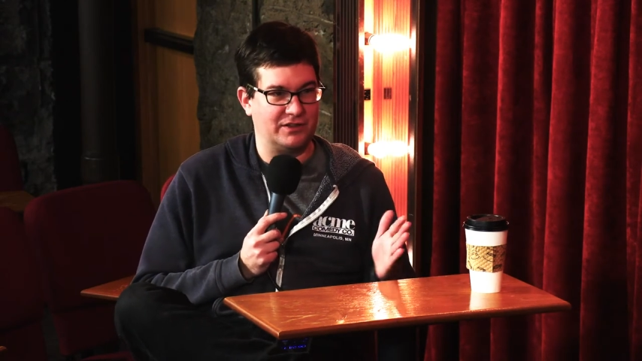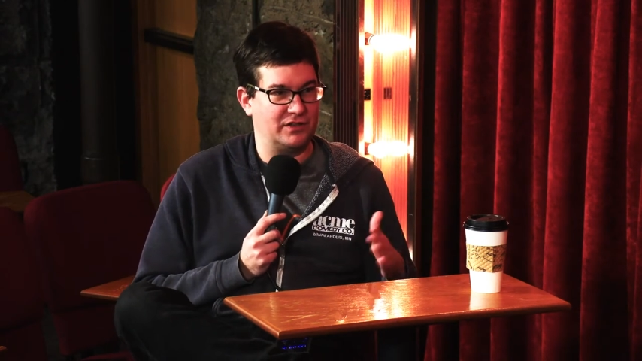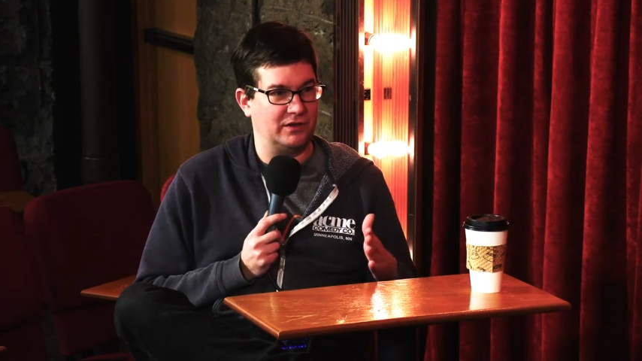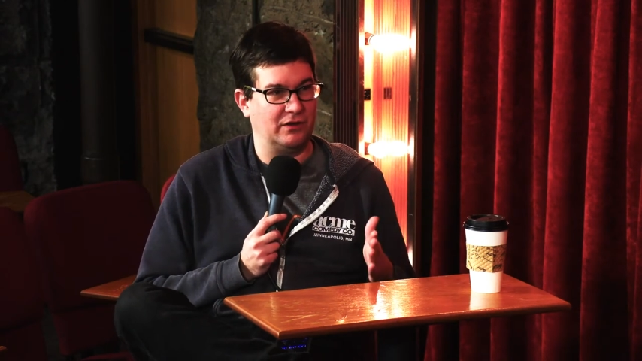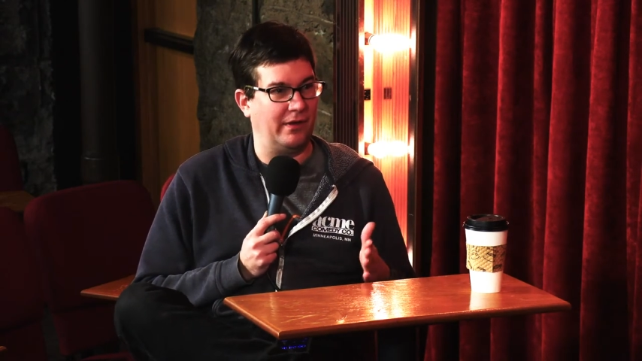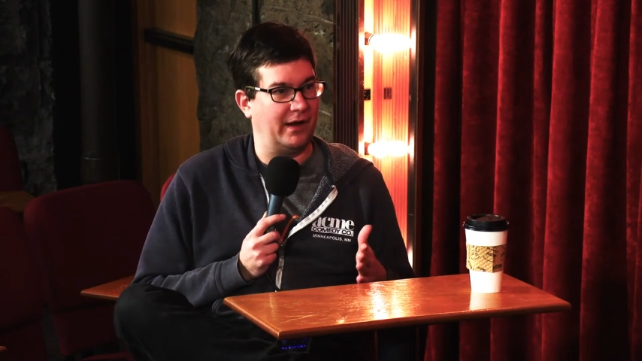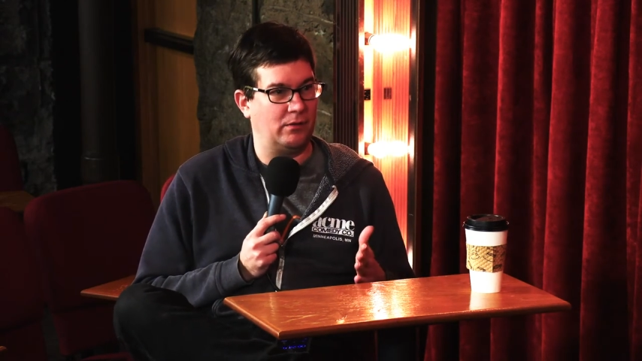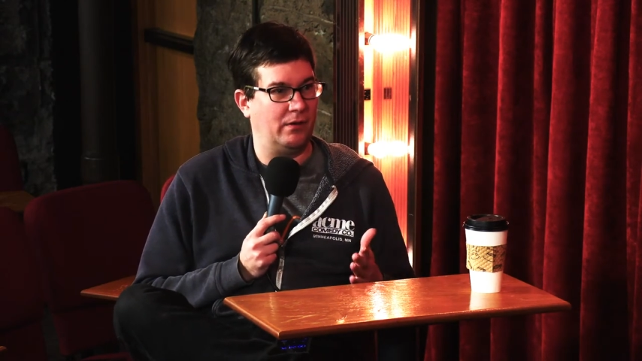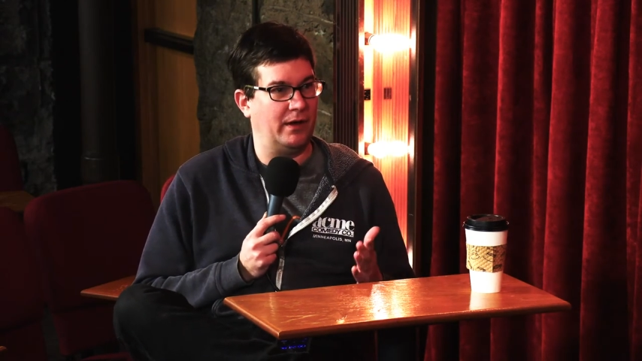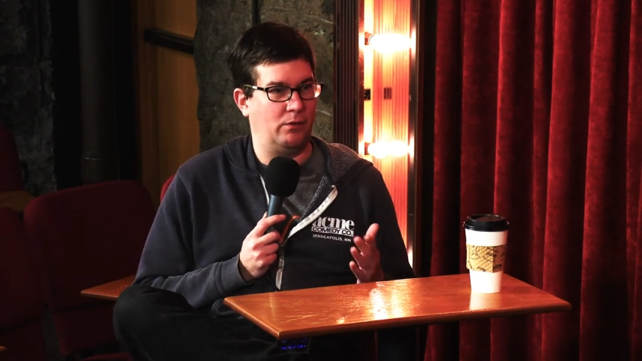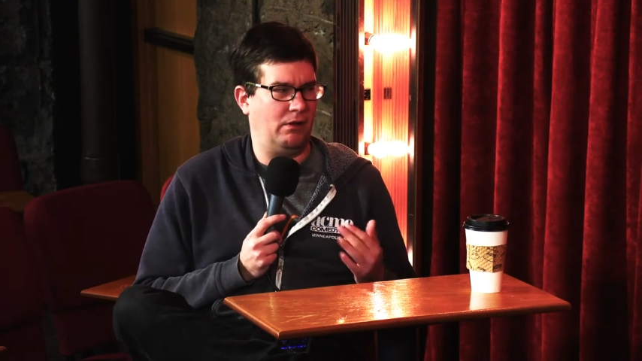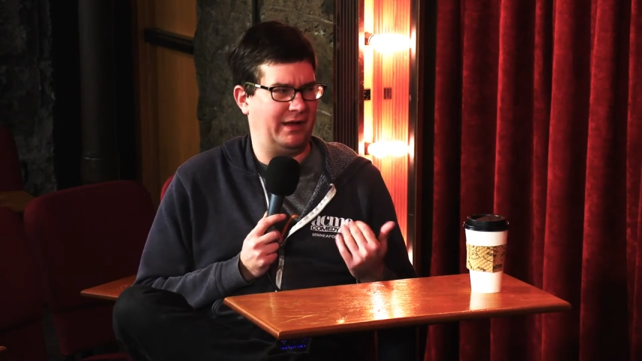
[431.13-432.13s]
and so you're like, well,
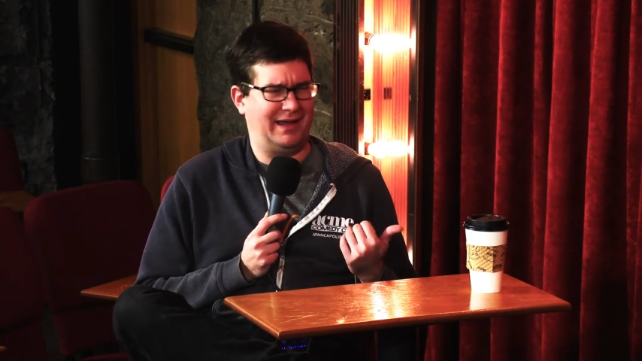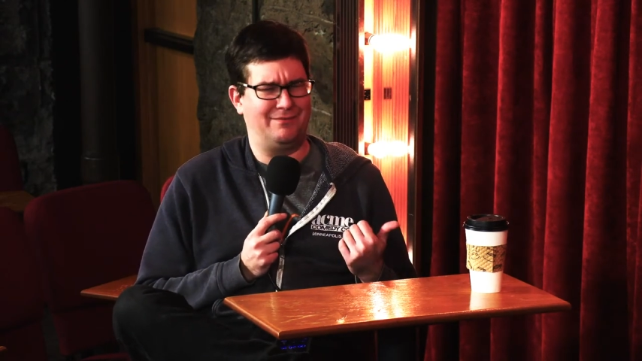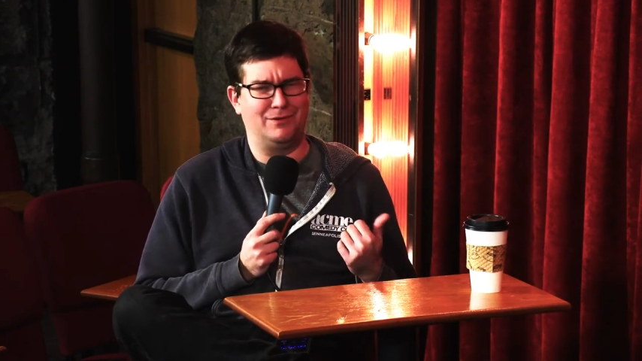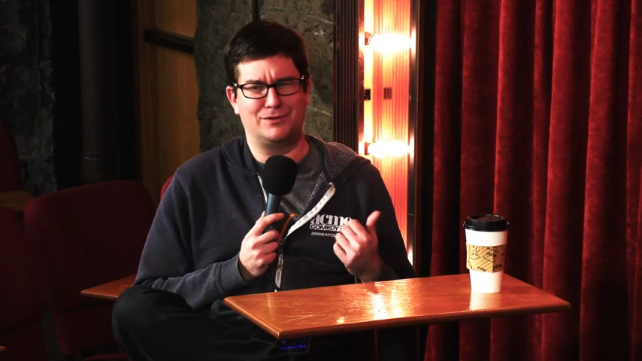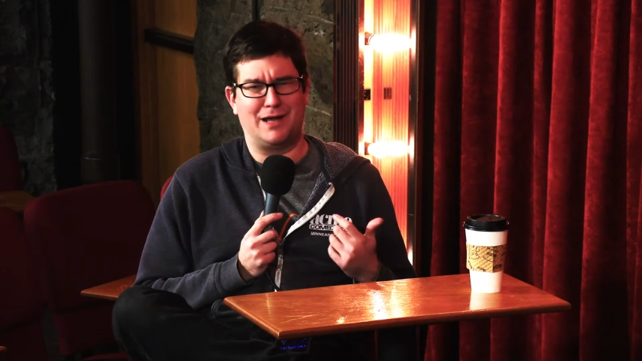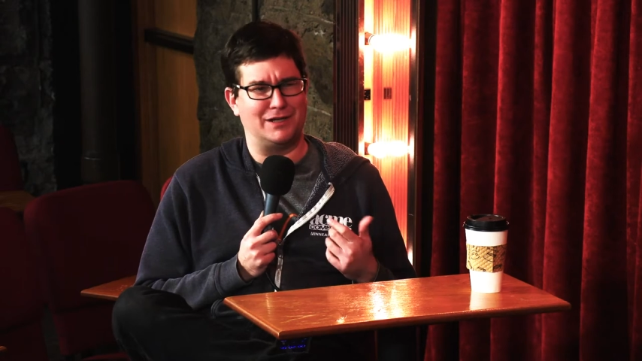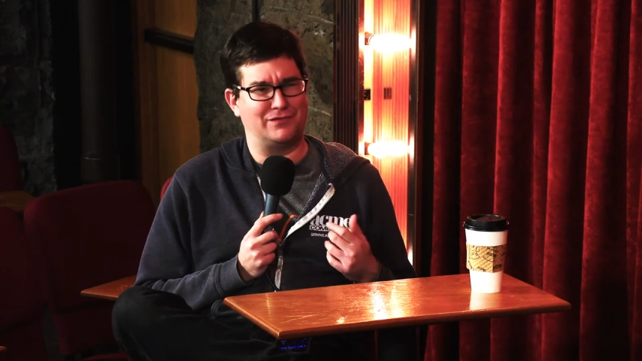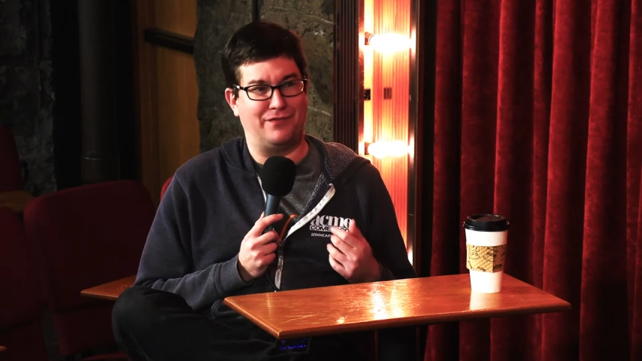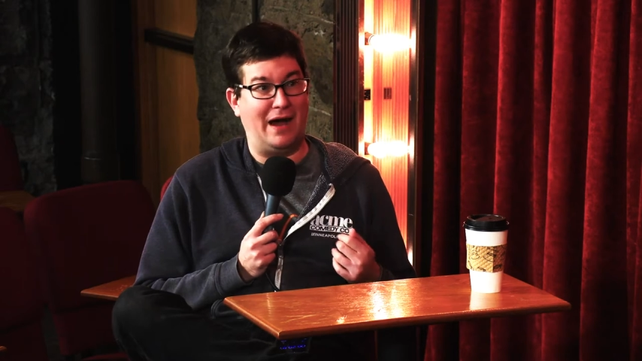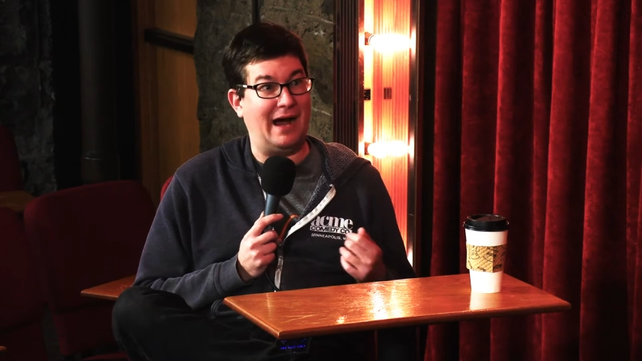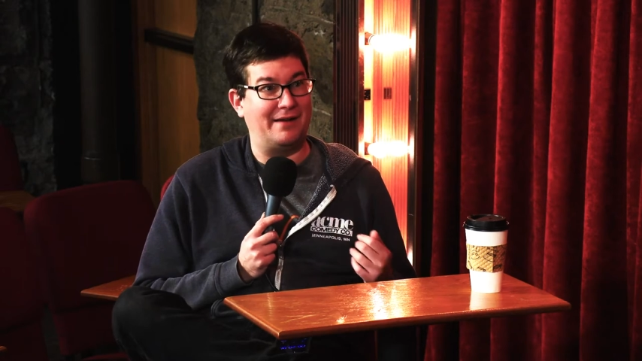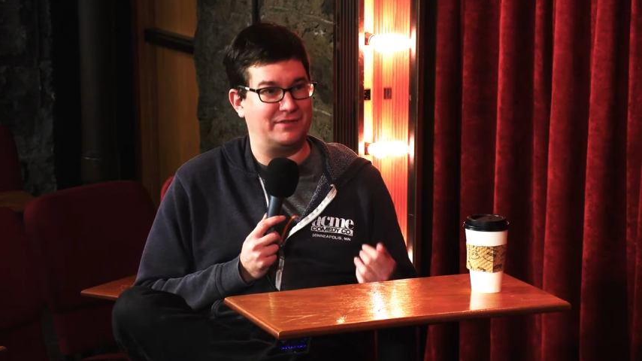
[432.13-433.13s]
like, well, I gave those guys
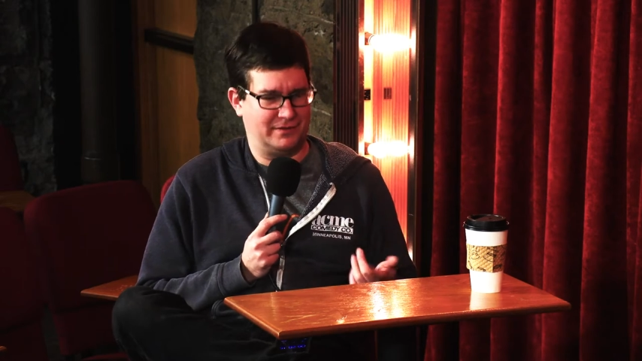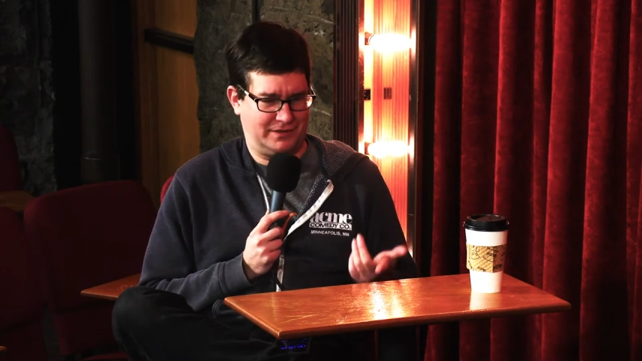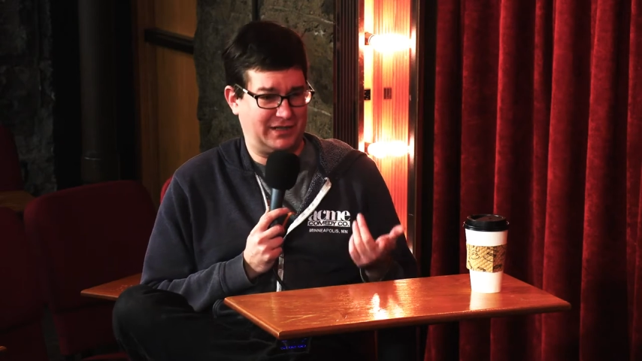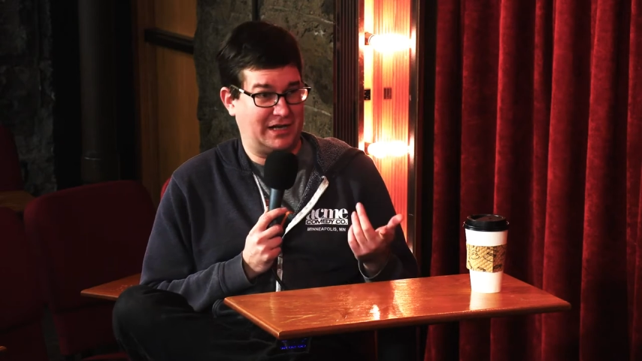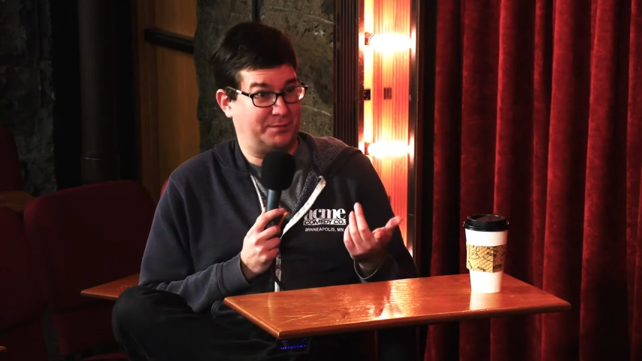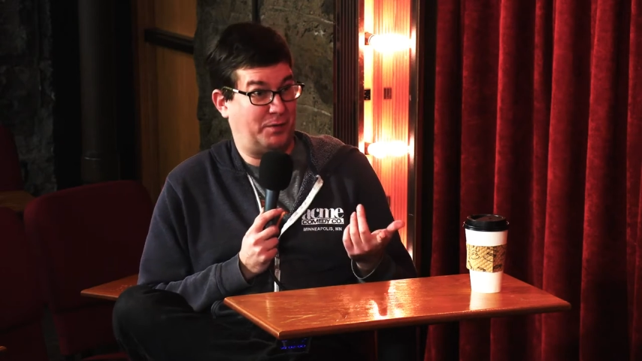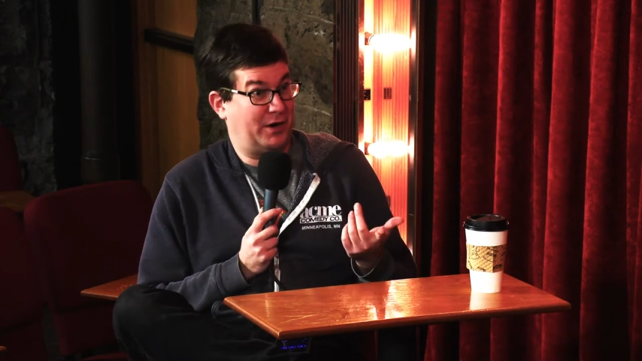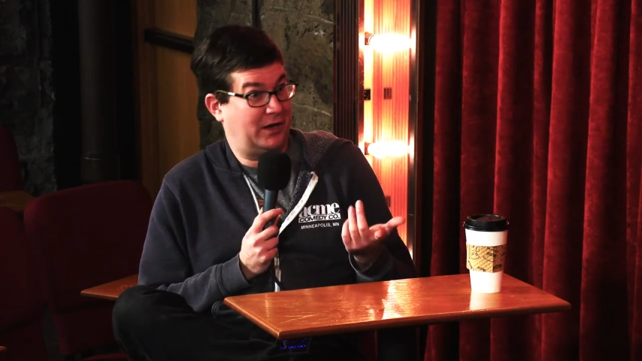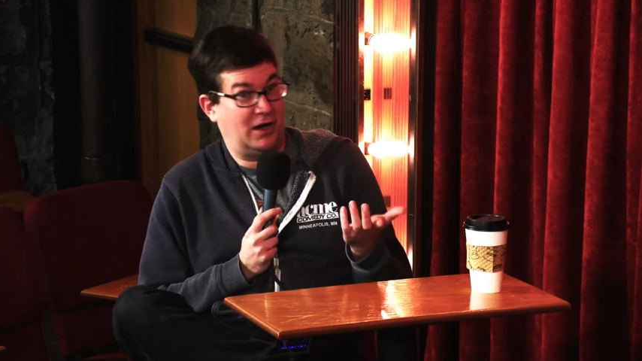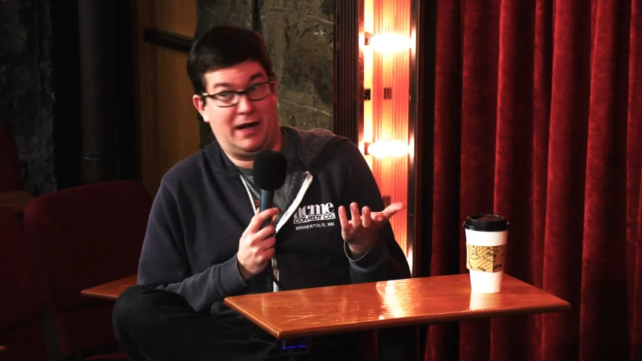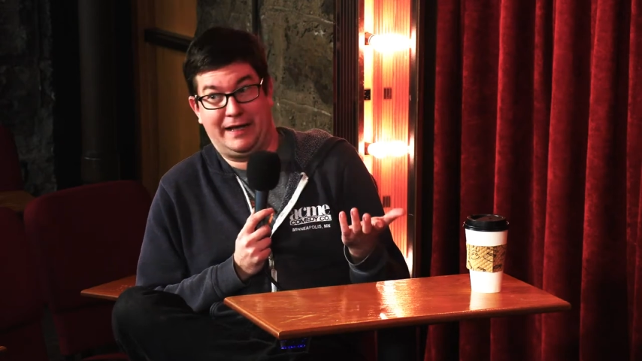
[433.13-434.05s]
fives. Like this guy's pretty good.